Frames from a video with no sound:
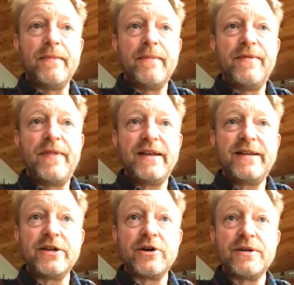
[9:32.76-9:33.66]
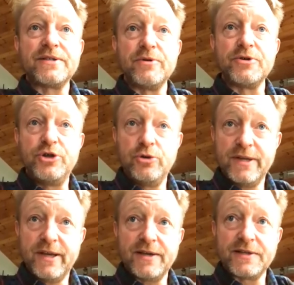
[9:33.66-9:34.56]
They tend to cause the most
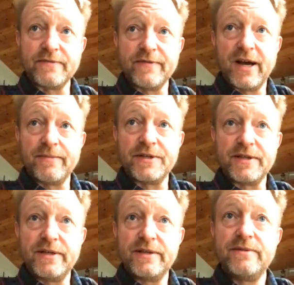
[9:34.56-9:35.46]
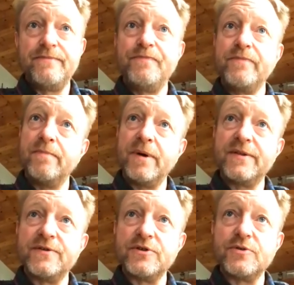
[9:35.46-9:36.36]
human cases of Lyme disease, but
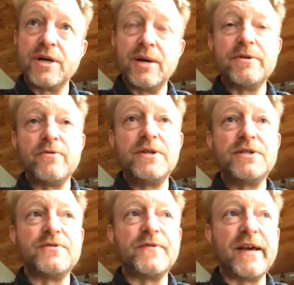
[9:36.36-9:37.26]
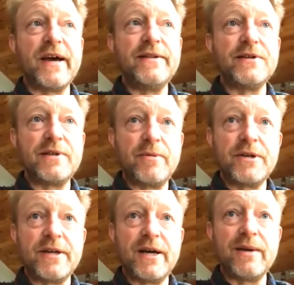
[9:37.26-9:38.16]
there's also a couple of reasons for that. In the
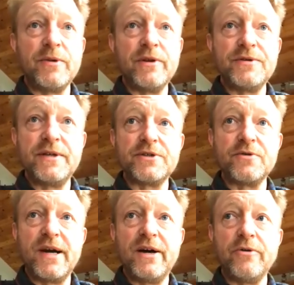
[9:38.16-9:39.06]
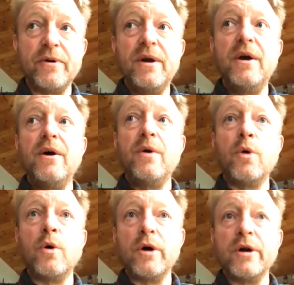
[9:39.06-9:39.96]
summertime, when those ticks are out,
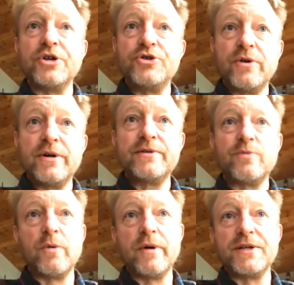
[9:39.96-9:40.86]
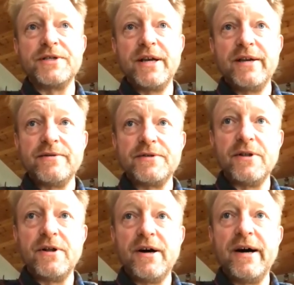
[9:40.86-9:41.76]
we're wearing shorts, we're wearing sandals a
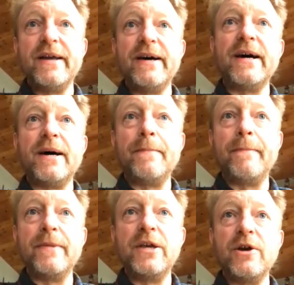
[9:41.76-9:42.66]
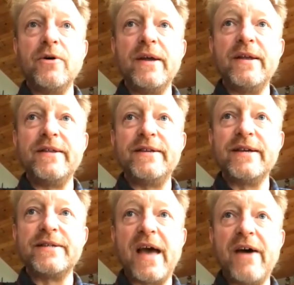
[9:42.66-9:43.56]
lot, and the
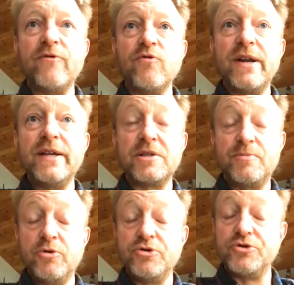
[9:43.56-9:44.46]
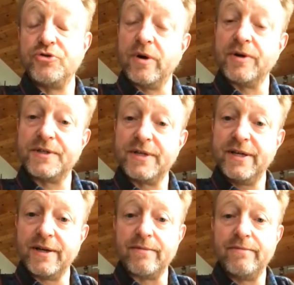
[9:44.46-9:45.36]
ticks have ready exposure to our
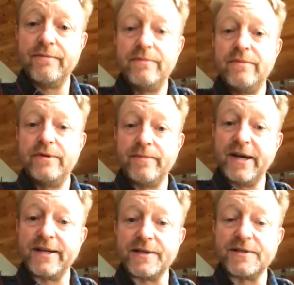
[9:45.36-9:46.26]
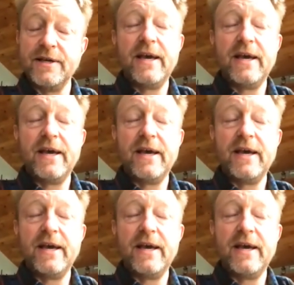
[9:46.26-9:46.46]
skin to bite us.